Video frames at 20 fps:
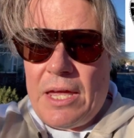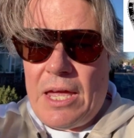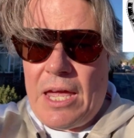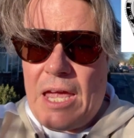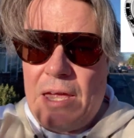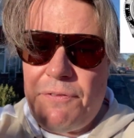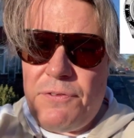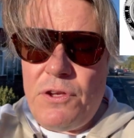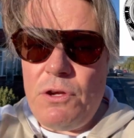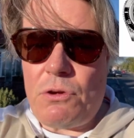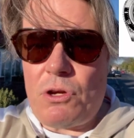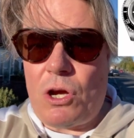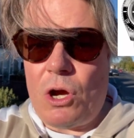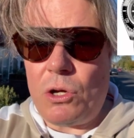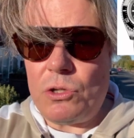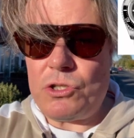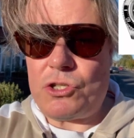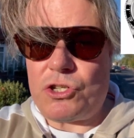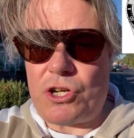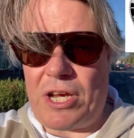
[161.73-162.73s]
if you
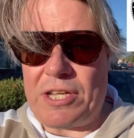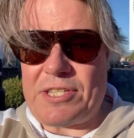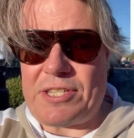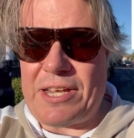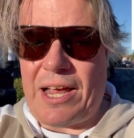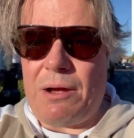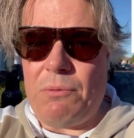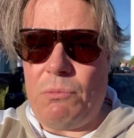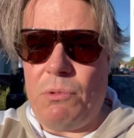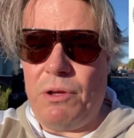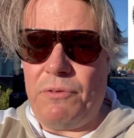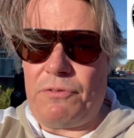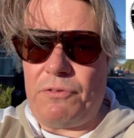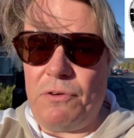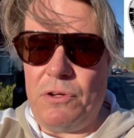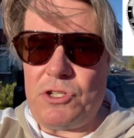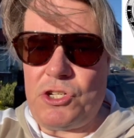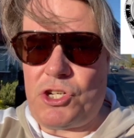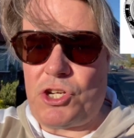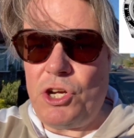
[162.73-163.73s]
contrast that with
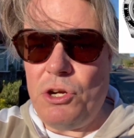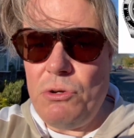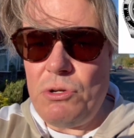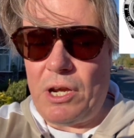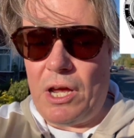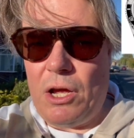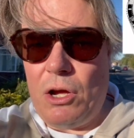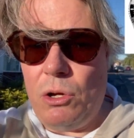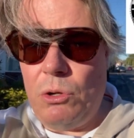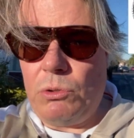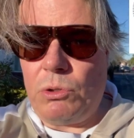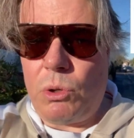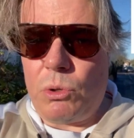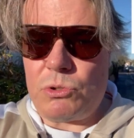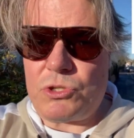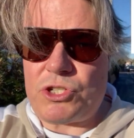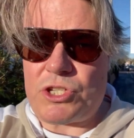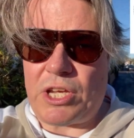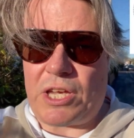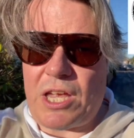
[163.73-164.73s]
Tudor, who
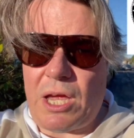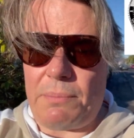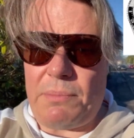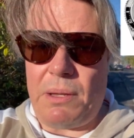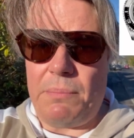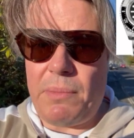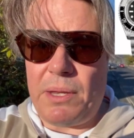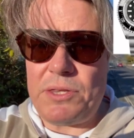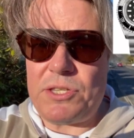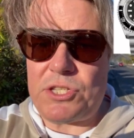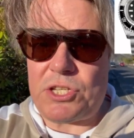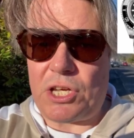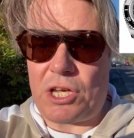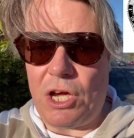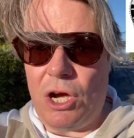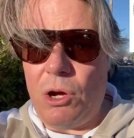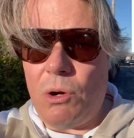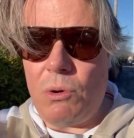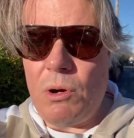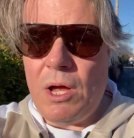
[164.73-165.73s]
launched a couple of months
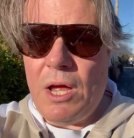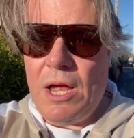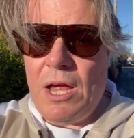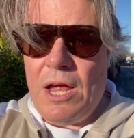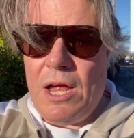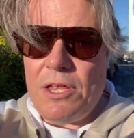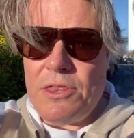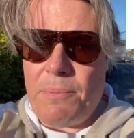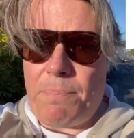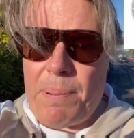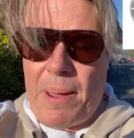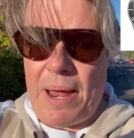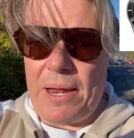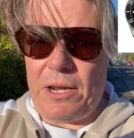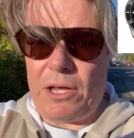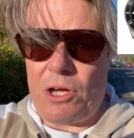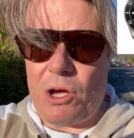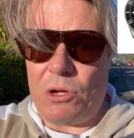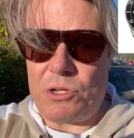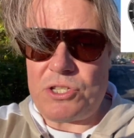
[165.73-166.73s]
ago, the
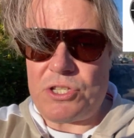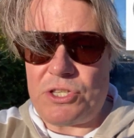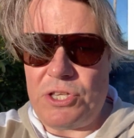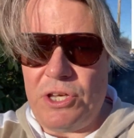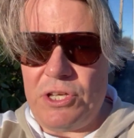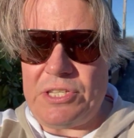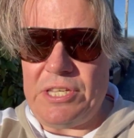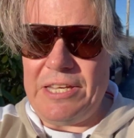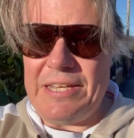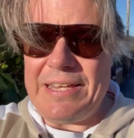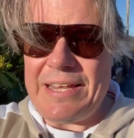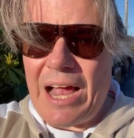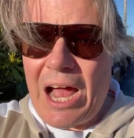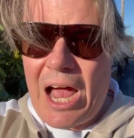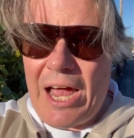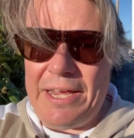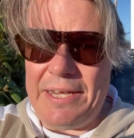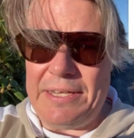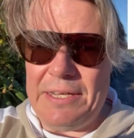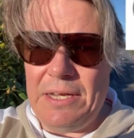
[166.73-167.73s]
Pelagos
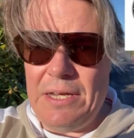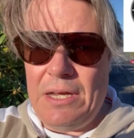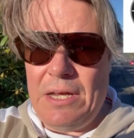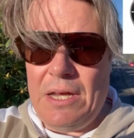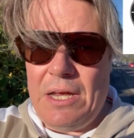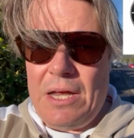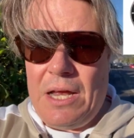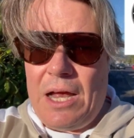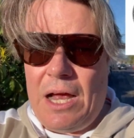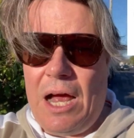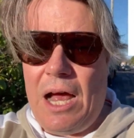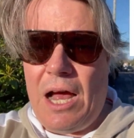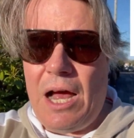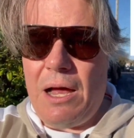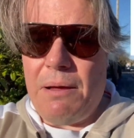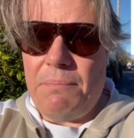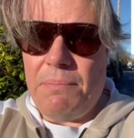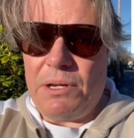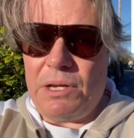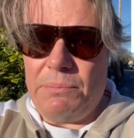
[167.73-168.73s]
thirty-nine
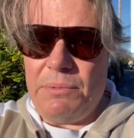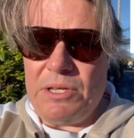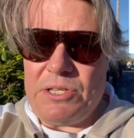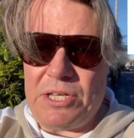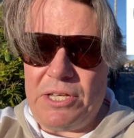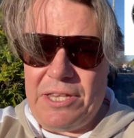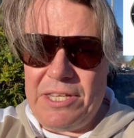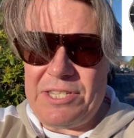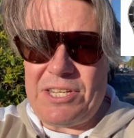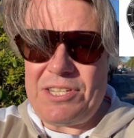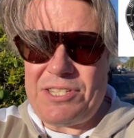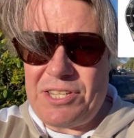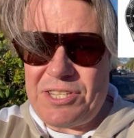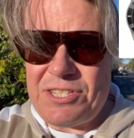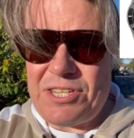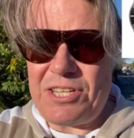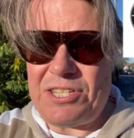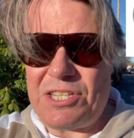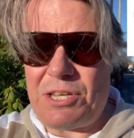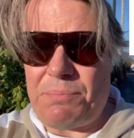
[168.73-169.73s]
uh, millimeter, this is the
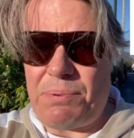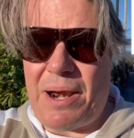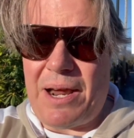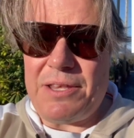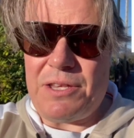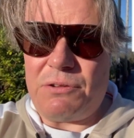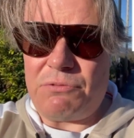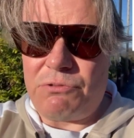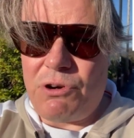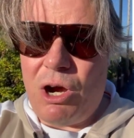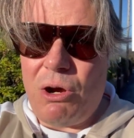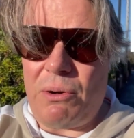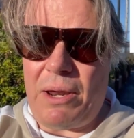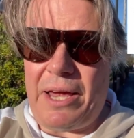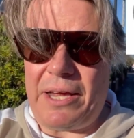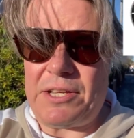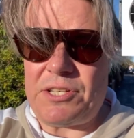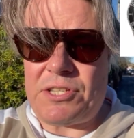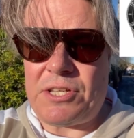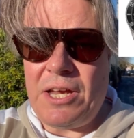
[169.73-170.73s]
sister brand of
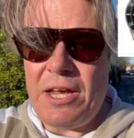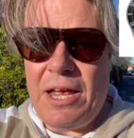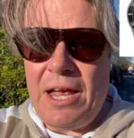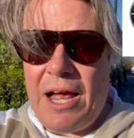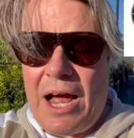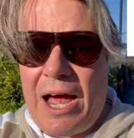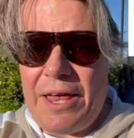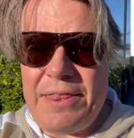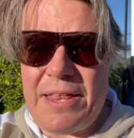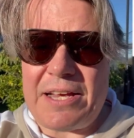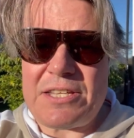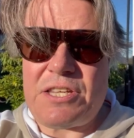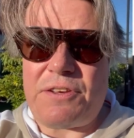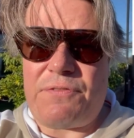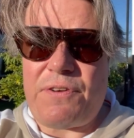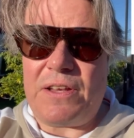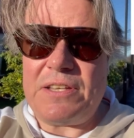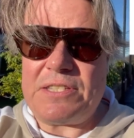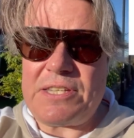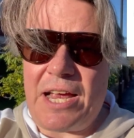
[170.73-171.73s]
Rolex. I think that's a
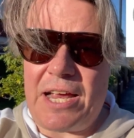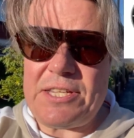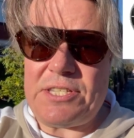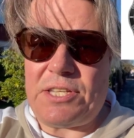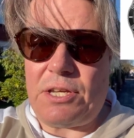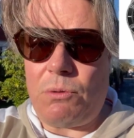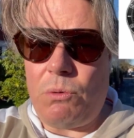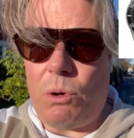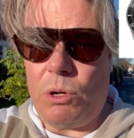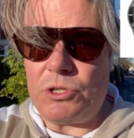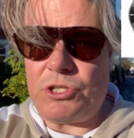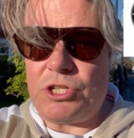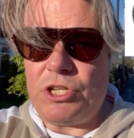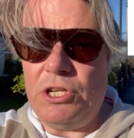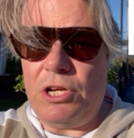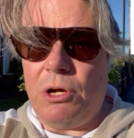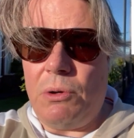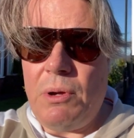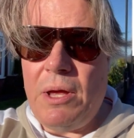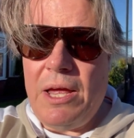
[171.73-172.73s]
fantastic watch.
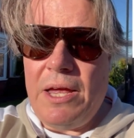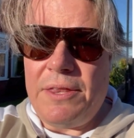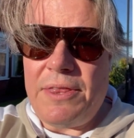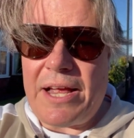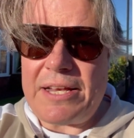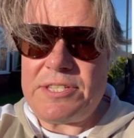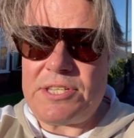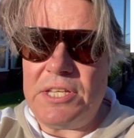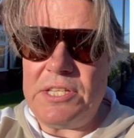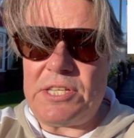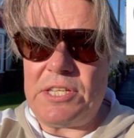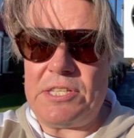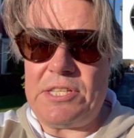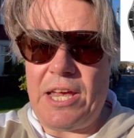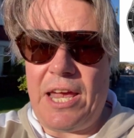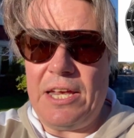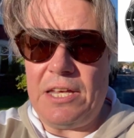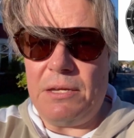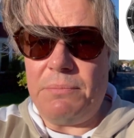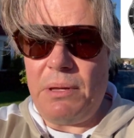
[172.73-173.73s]
You know, that's in
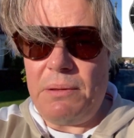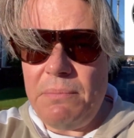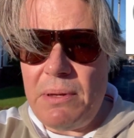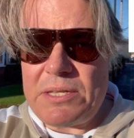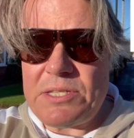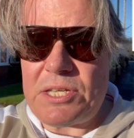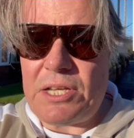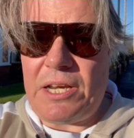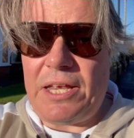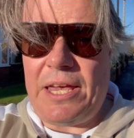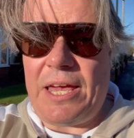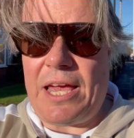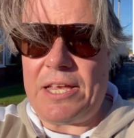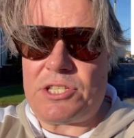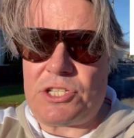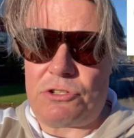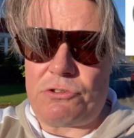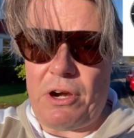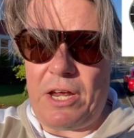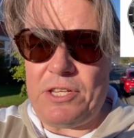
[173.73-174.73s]
titanium. Admittedly,
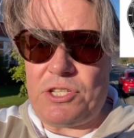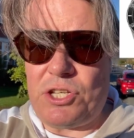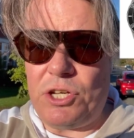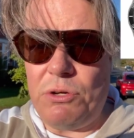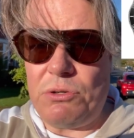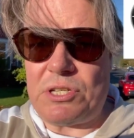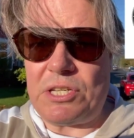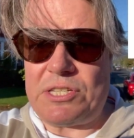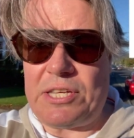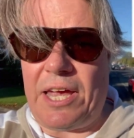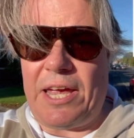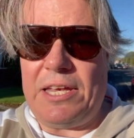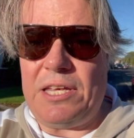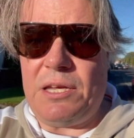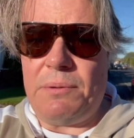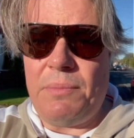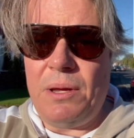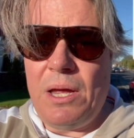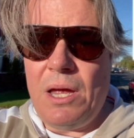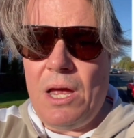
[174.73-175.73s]
it's grade two
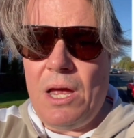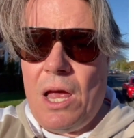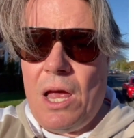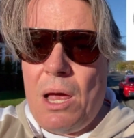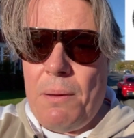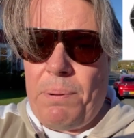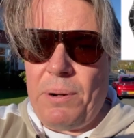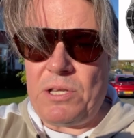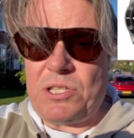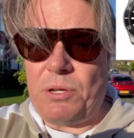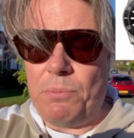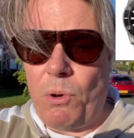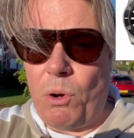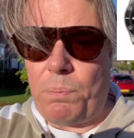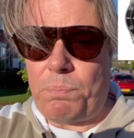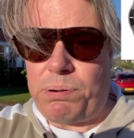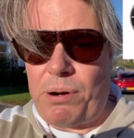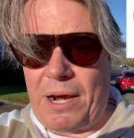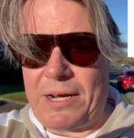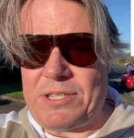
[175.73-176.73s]
titanium, but it's a more
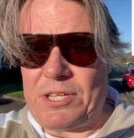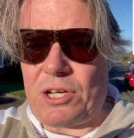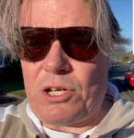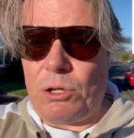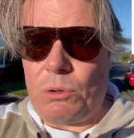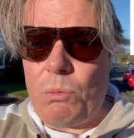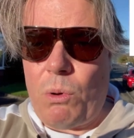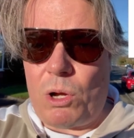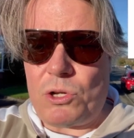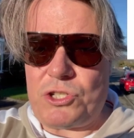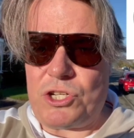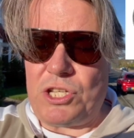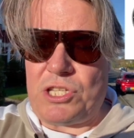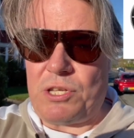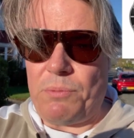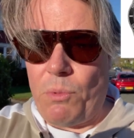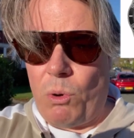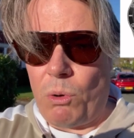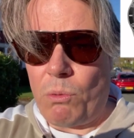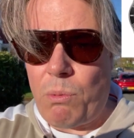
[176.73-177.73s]
practical watch,
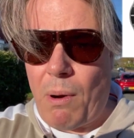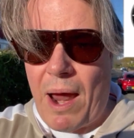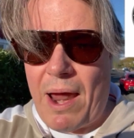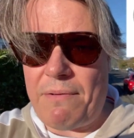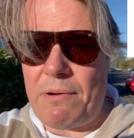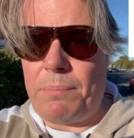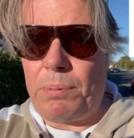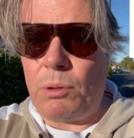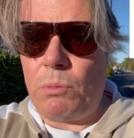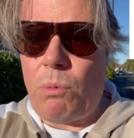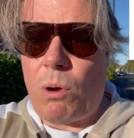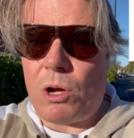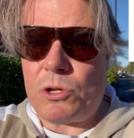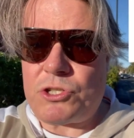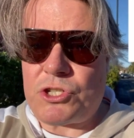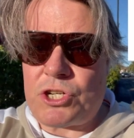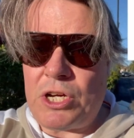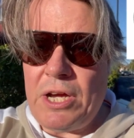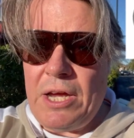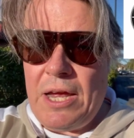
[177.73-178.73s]
it's a more wearable
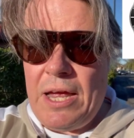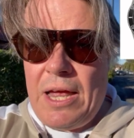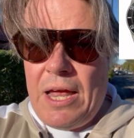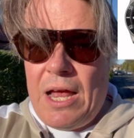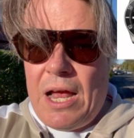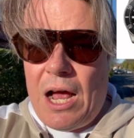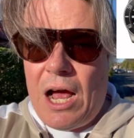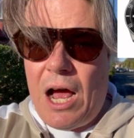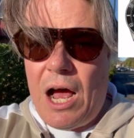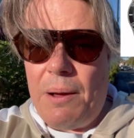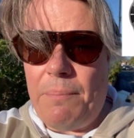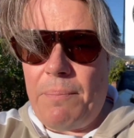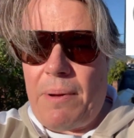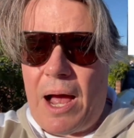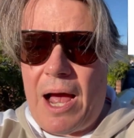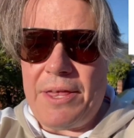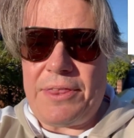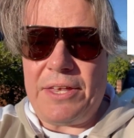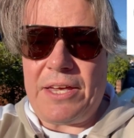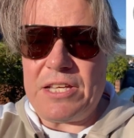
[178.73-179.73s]
watch. Um,
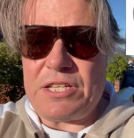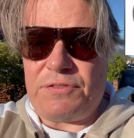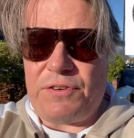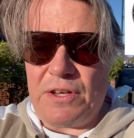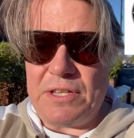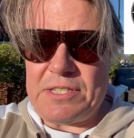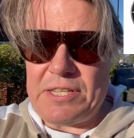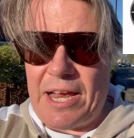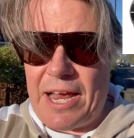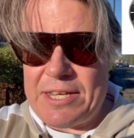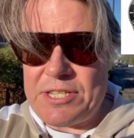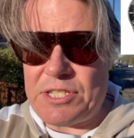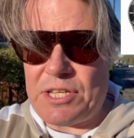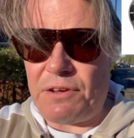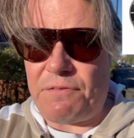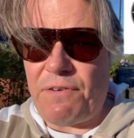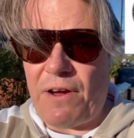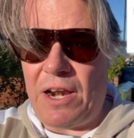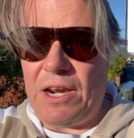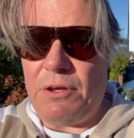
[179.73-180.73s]
I think it's
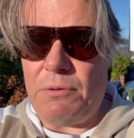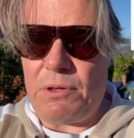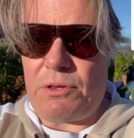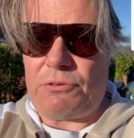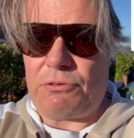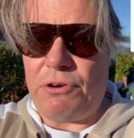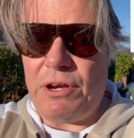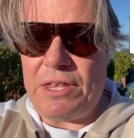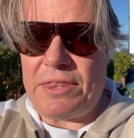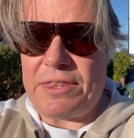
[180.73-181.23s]
fantastic value at three